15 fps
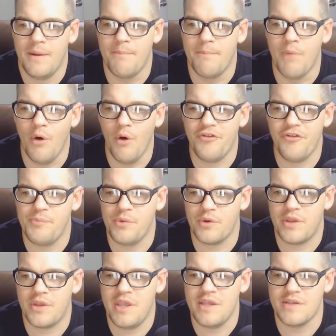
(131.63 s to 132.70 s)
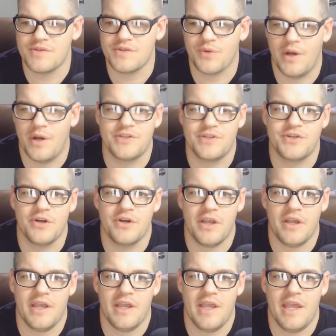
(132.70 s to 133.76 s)
multiple keys. So I took
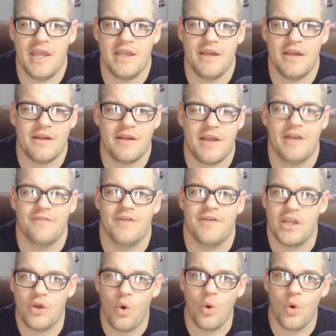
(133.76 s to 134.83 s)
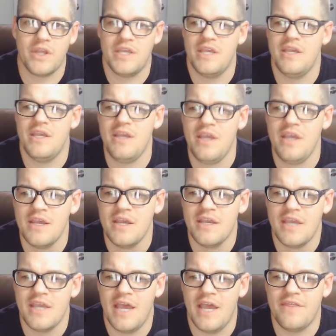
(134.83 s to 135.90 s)
a kind of a core key,
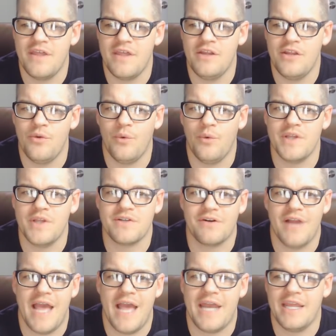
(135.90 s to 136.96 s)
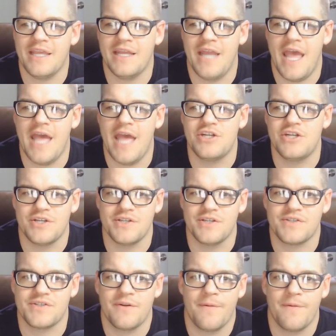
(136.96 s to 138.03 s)
and then you want to start adding in
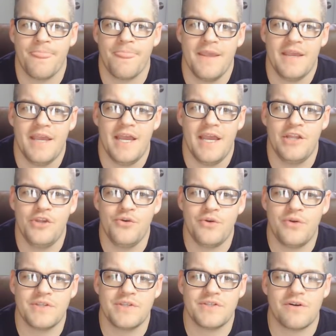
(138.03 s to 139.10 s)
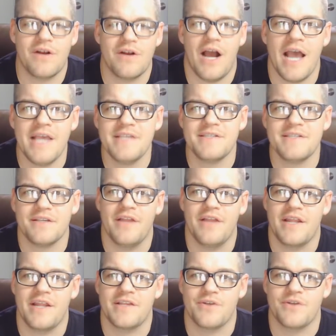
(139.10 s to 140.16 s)
edges. And you can start
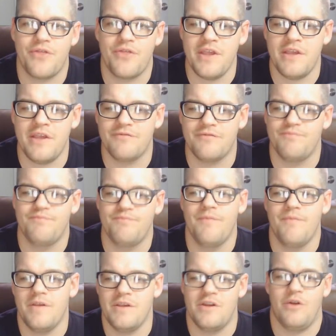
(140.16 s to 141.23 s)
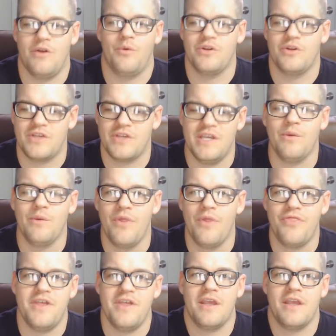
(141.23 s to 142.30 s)
isolating. So think of, you know, when you're keying one
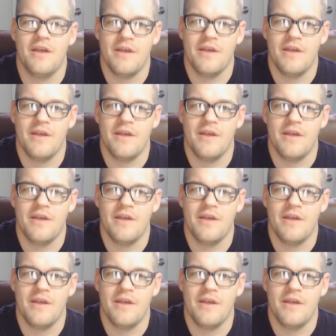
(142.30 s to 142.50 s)
thing,